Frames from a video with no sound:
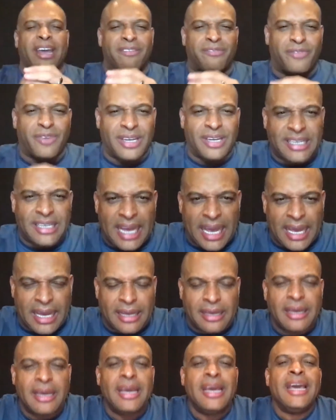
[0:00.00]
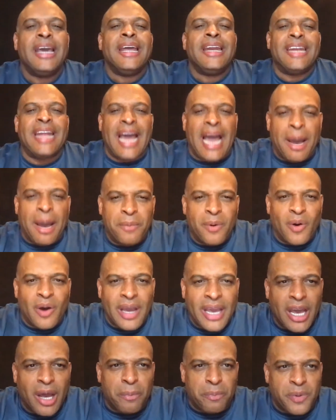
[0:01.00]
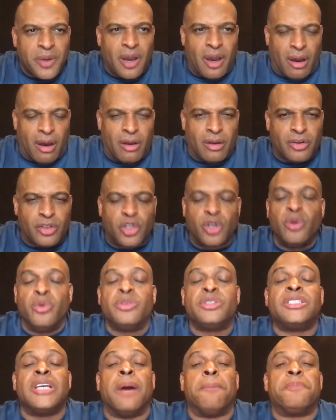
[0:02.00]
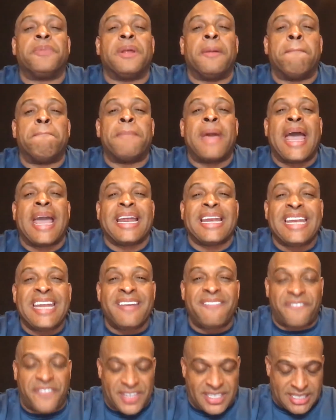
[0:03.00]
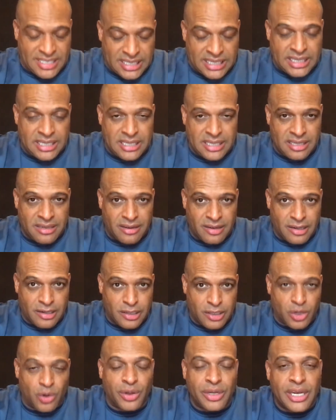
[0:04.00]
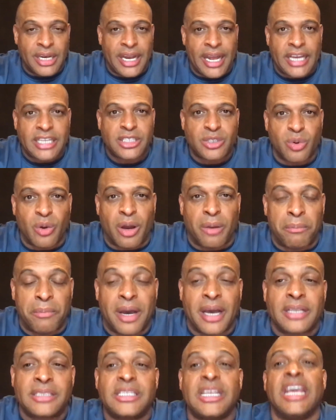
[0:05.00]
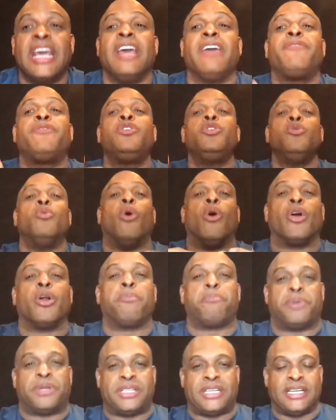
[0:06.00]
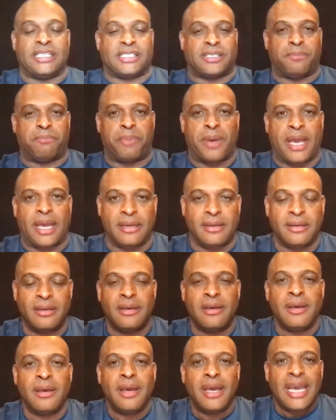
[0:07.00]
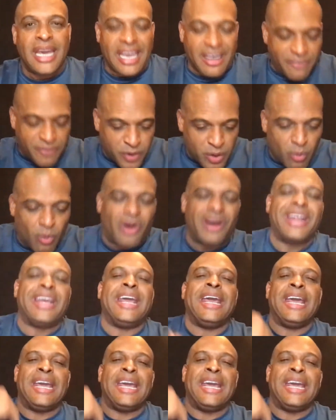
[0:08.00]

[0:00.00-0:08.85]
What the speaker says: every day. Now, I'm going to help y'all do something magnificent during the next 12 months if you want to participate. If you want to